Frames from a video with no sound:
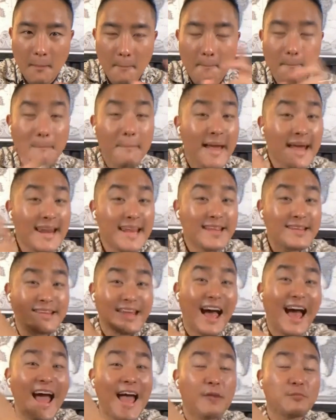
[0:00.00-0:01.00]
Many
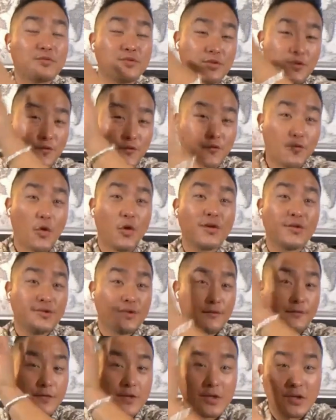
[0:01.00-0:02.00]
times the
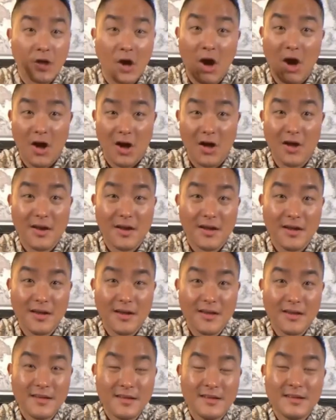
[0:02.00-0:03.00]
voice of God
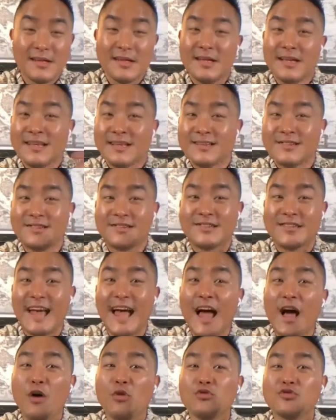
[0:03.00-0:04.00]

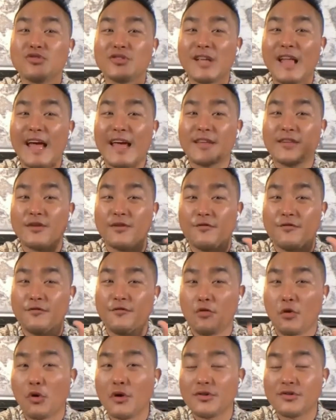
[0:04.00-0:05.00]
sounds like the
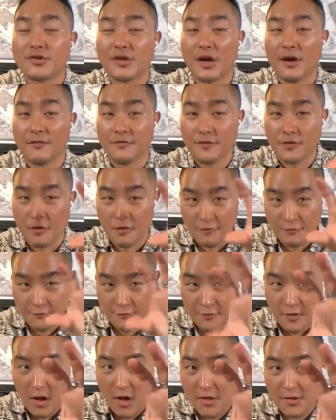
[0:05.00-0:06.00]
voice of your
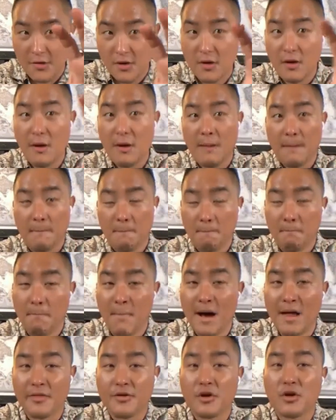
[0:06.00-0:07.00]
father,
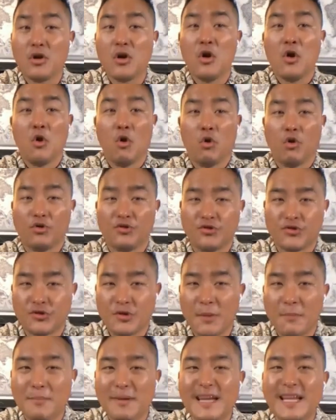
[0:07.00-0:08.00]
mother, or
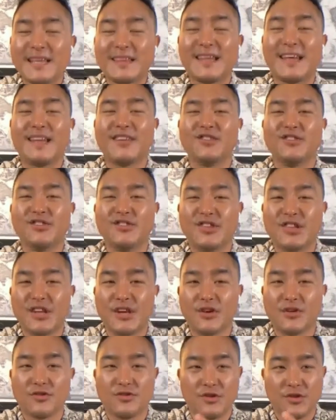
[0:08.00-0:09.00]
somebody that is
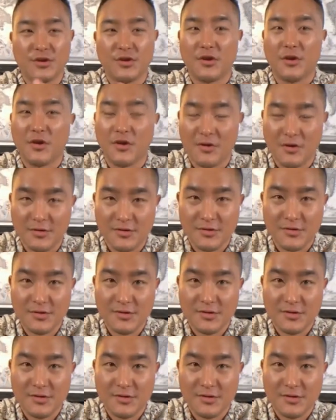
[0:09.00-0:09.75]
dear to your heart.